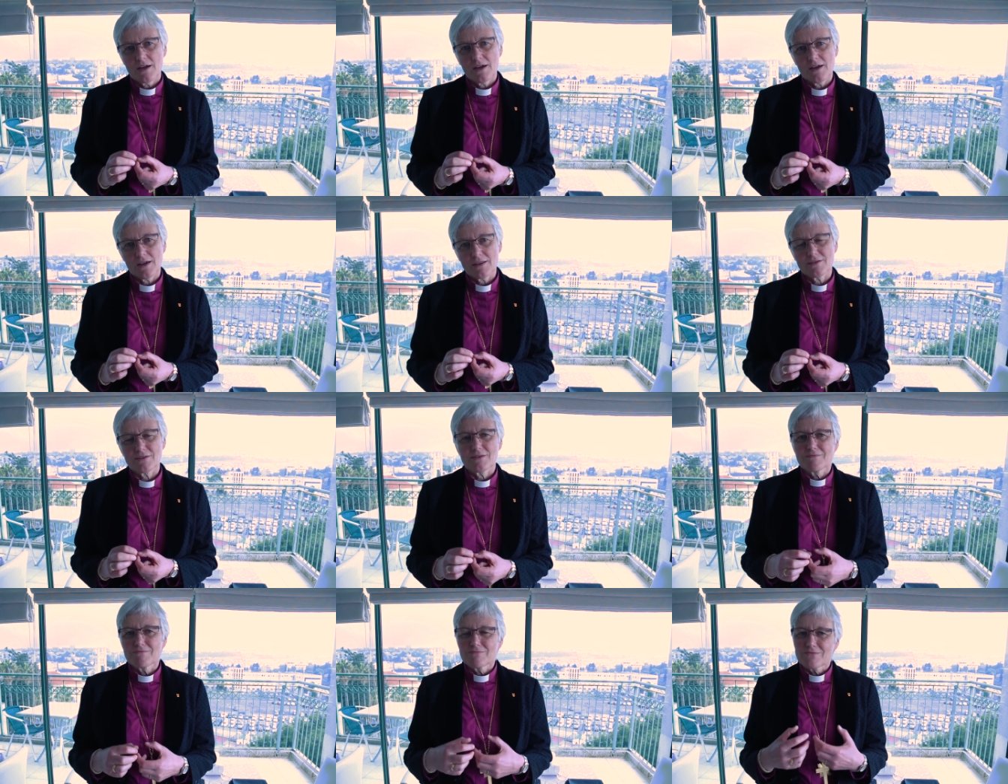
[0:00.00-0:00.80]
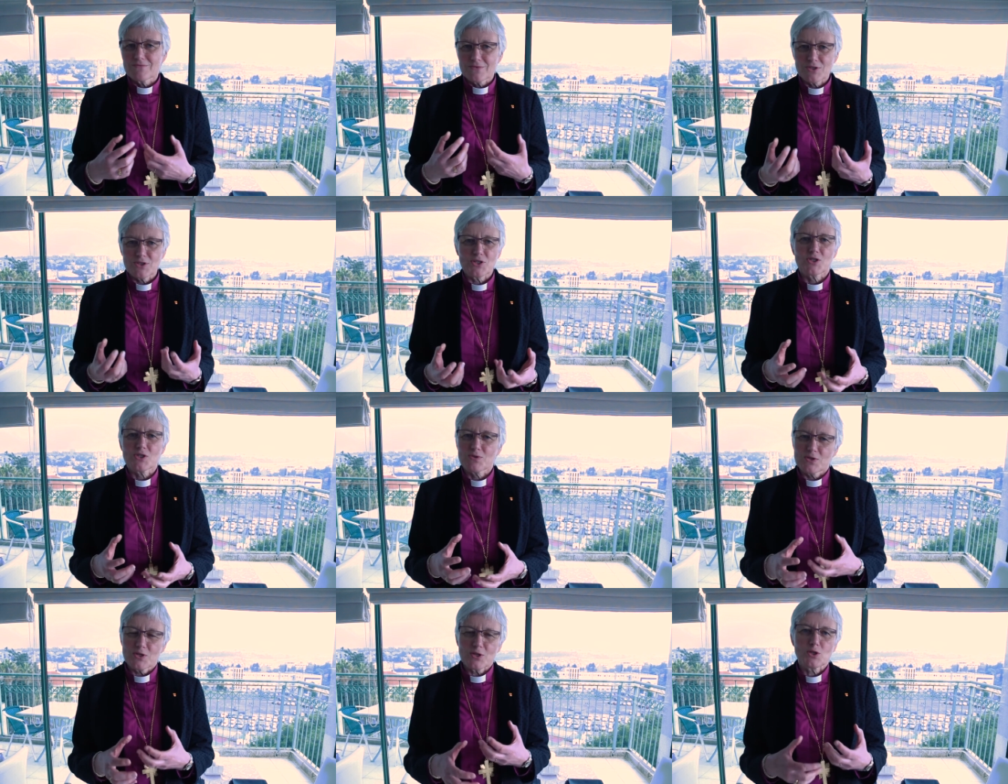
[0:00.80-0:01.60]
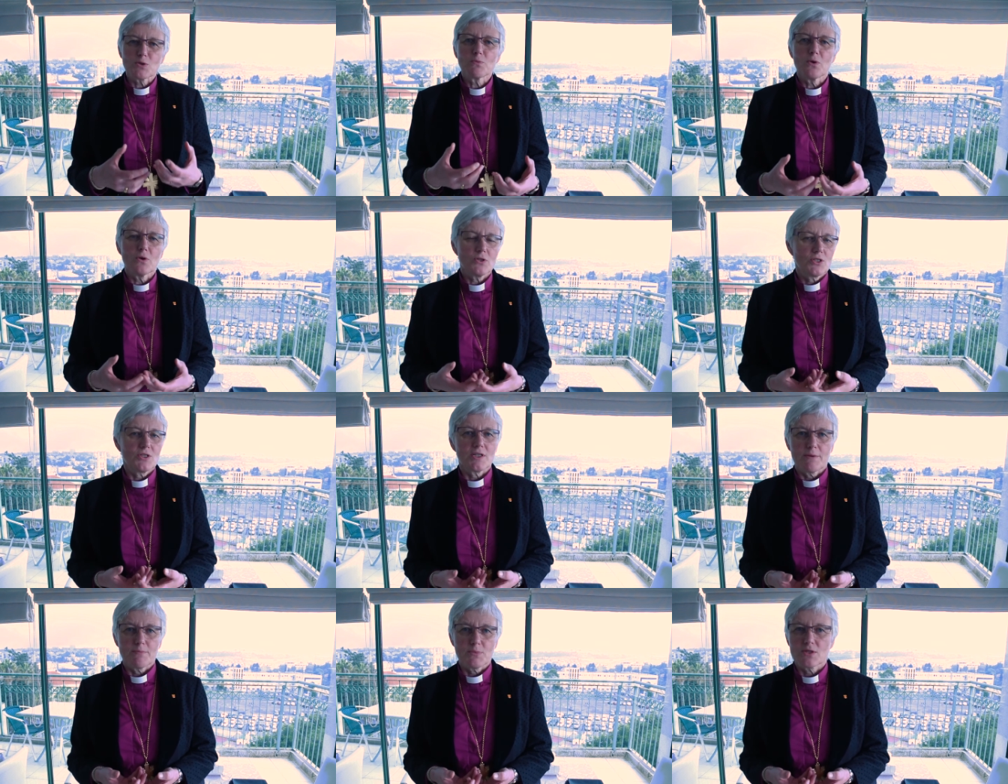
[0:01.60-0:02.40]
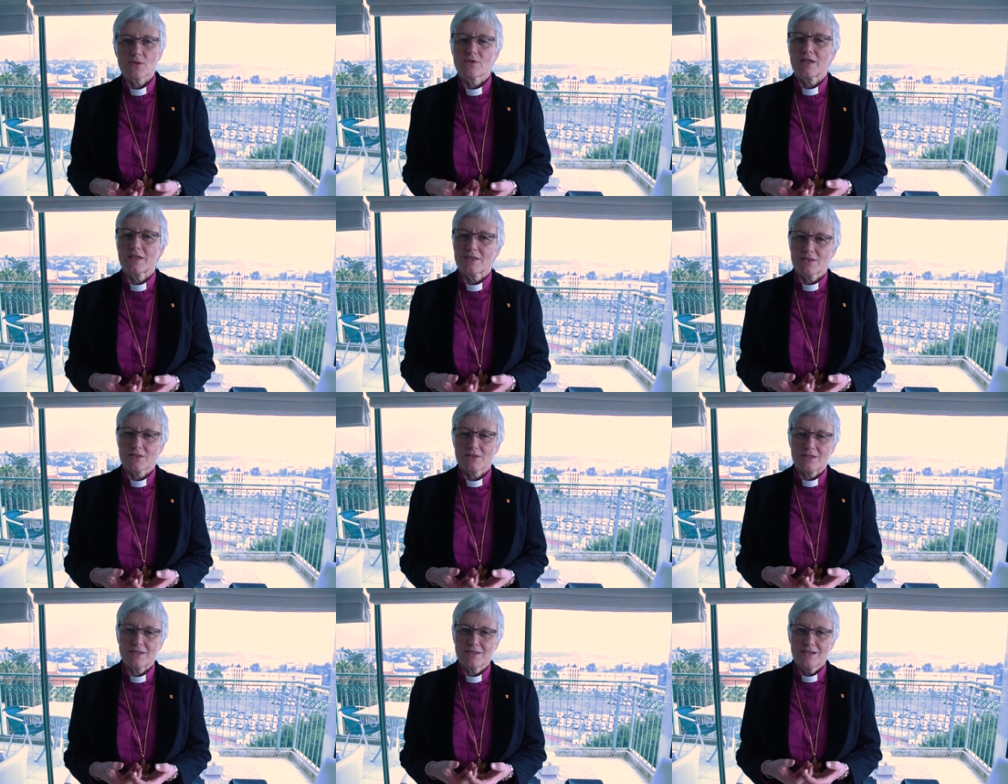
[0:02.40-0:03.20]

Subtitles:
And this is the small steps that